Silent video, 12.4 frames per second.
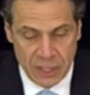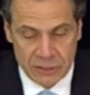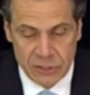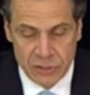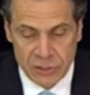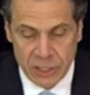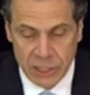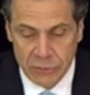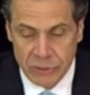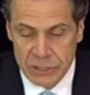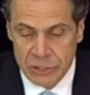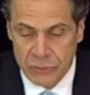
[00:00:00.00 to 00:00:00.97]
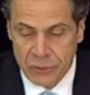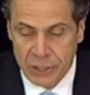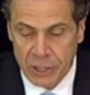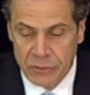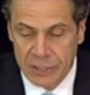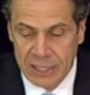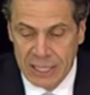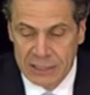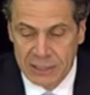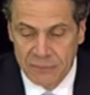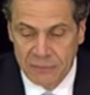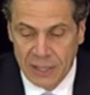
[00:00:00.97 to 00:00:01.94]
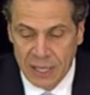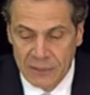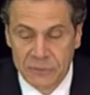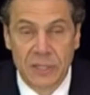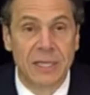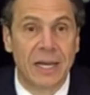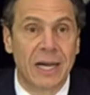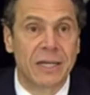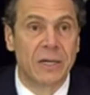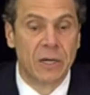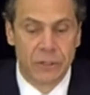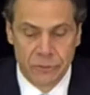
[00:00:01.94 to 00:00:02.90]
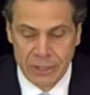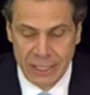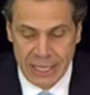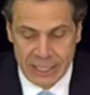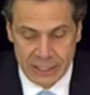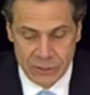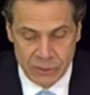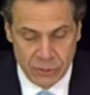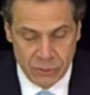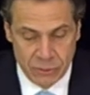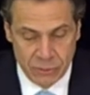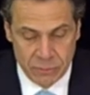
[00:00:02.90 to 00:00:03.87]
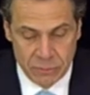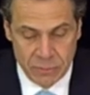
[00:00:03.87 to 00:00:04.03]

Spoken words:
Distilleries 395 to 982.